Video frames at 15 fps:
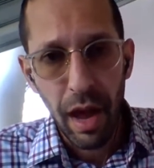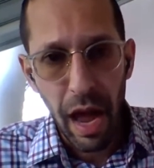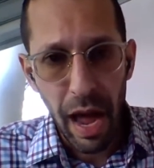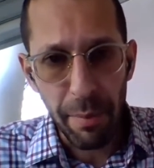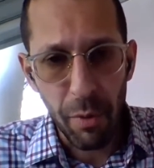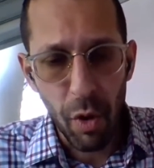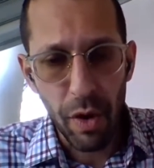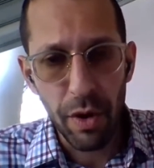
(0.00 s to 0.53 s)

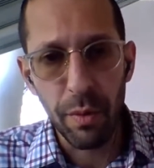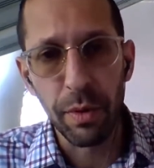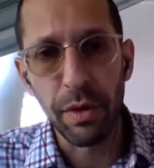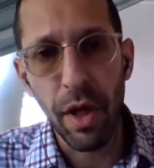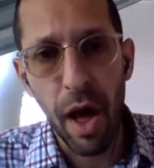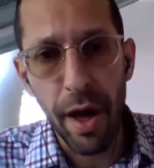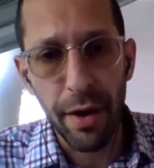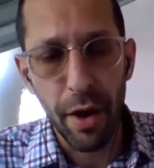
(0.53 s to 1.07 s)
I'm going to
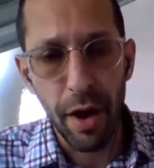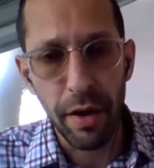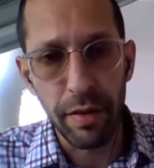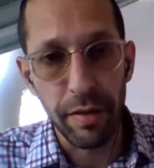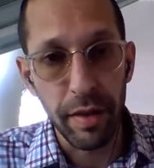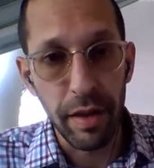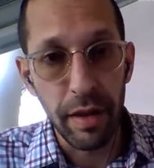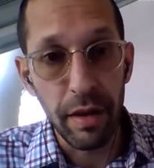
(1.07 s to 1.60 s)
rely on
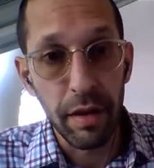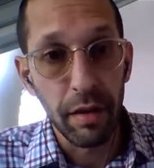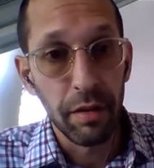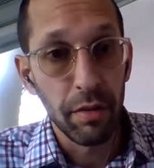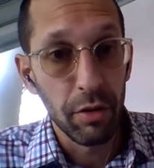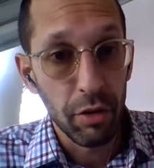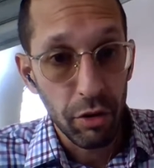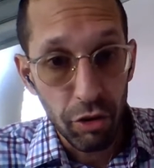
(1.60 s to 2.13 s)
the
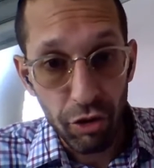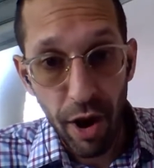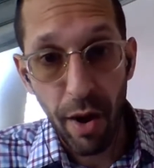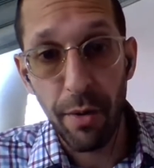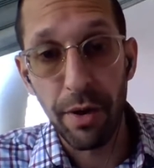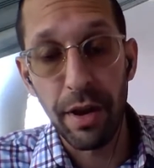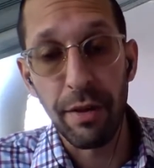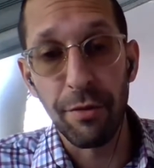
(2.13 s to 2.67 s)
charity